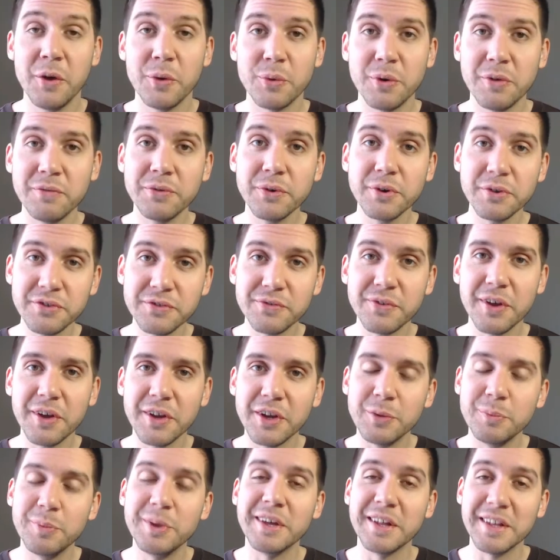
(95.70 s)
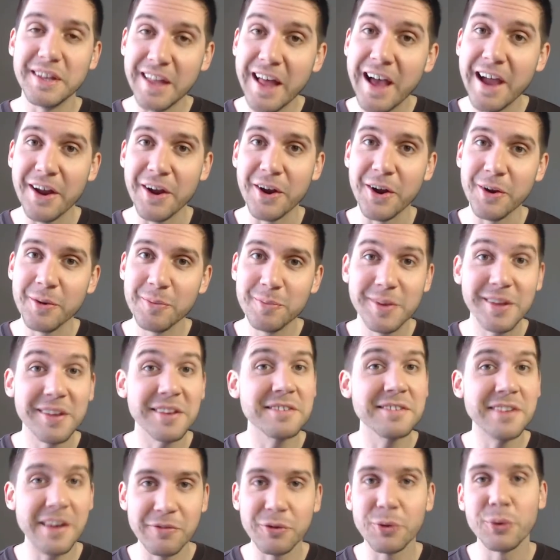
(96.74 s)
Well, first of all, you'd be a liar,
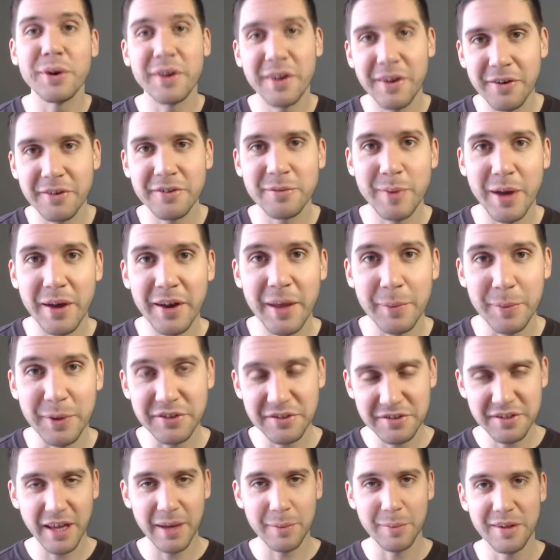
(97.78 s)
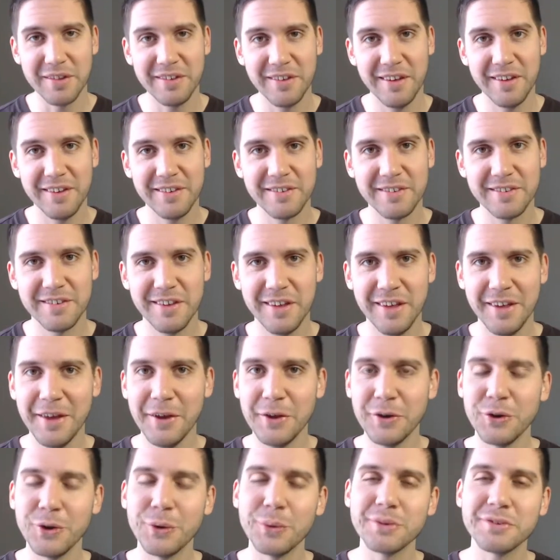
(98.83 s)
because everyone cares about how much time it takes.
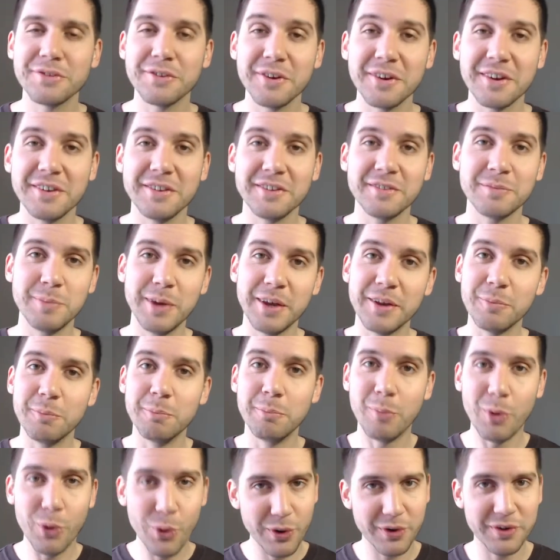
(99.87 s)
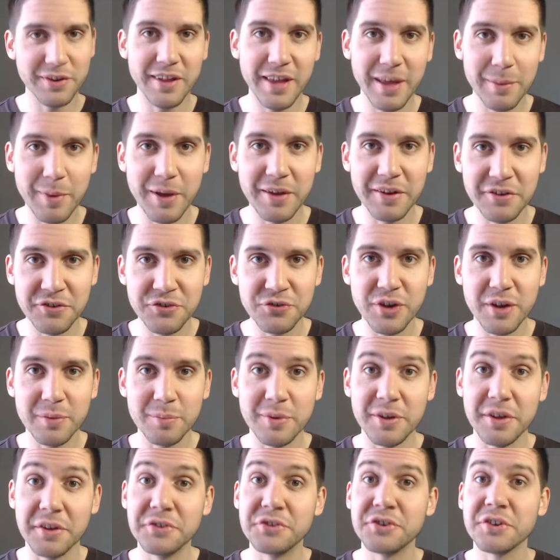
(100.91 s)
No one's looking to spend more time on a
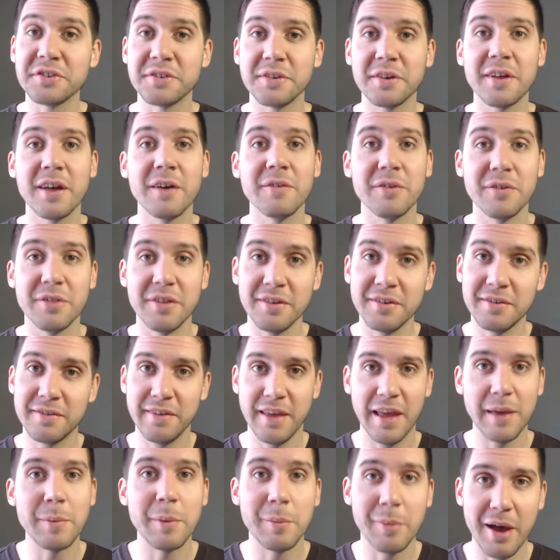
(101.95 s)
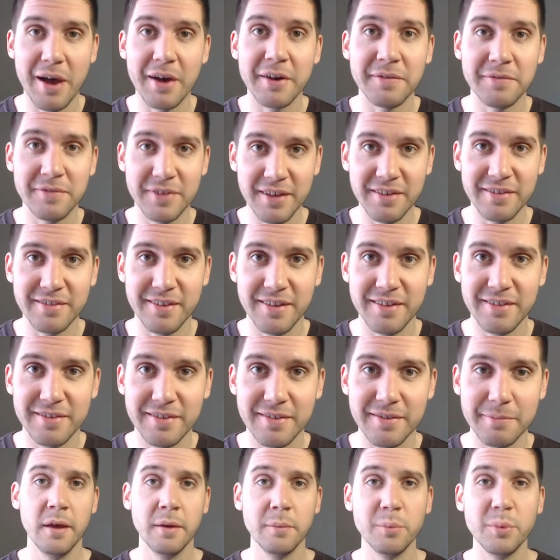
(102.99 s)
treadmill just to cover the same amount of
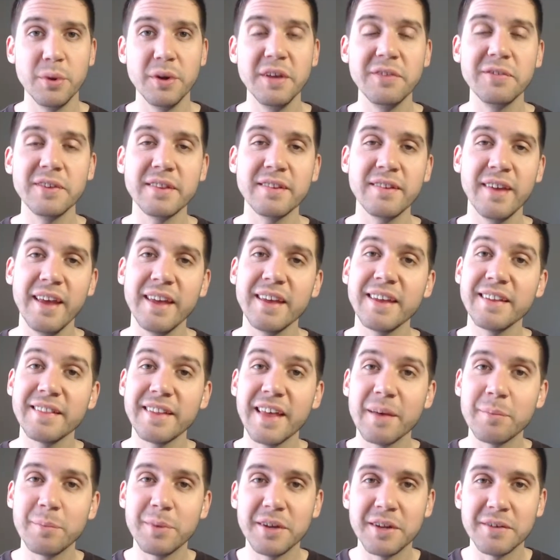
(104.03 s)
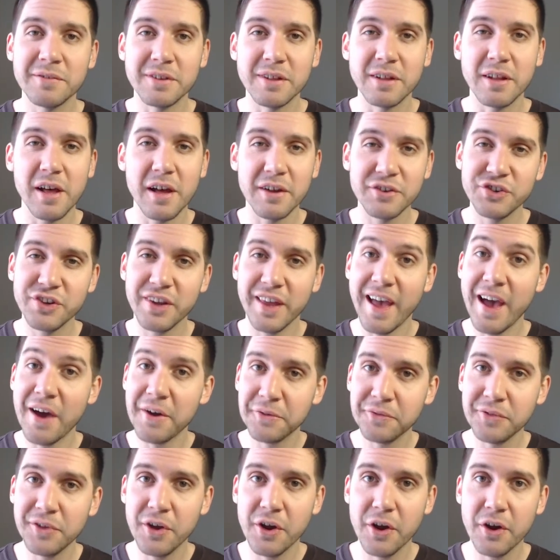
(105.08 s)
distance. But even taking that bit of logic out
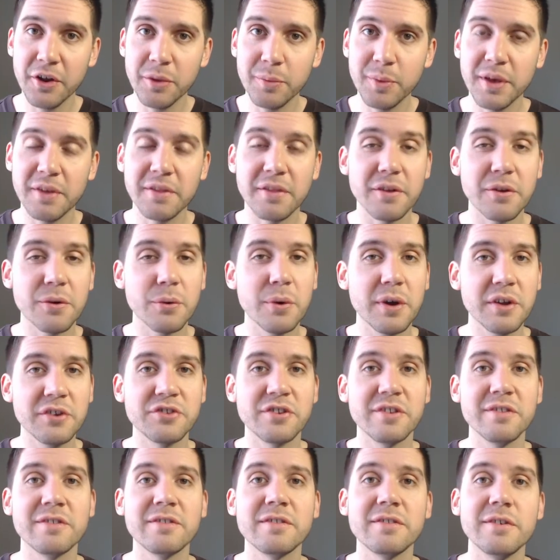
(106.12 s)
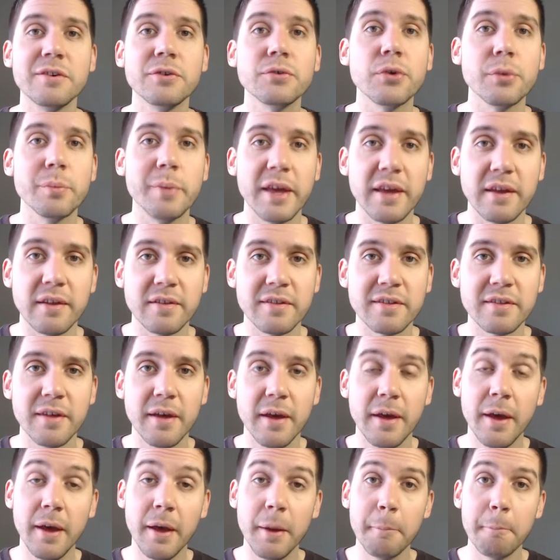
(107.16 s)
of the argument, the question still remains.
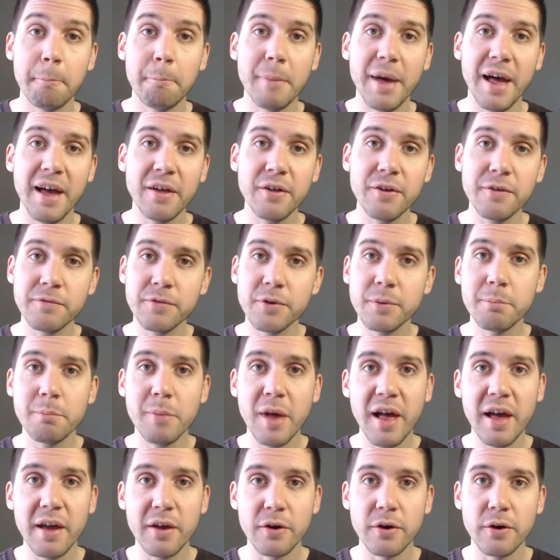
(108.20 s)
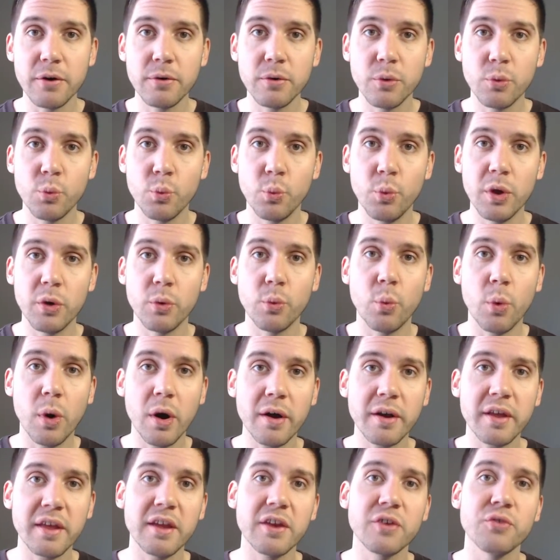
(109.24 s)
Mile for mile, will
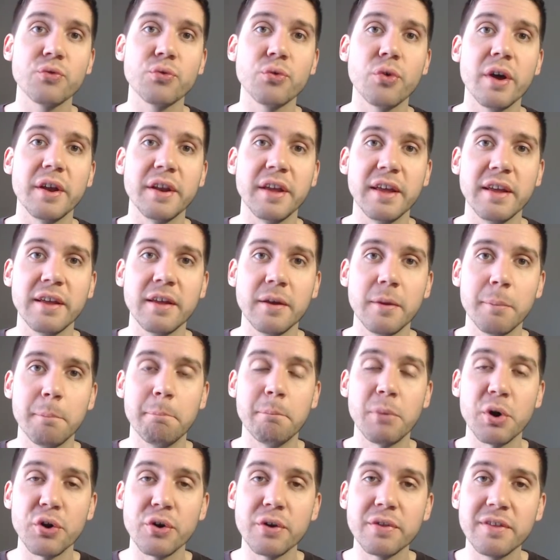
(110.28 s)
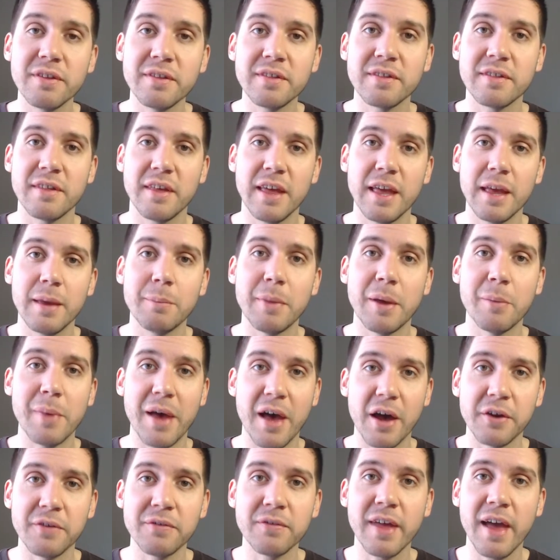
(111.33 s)
walking and running burn the same
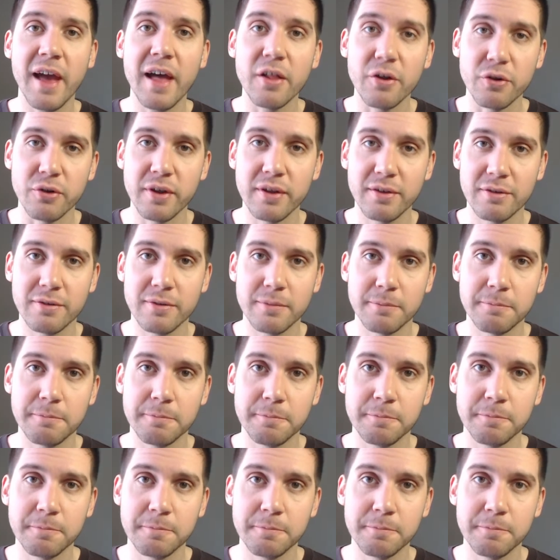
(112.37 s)
amount of calories?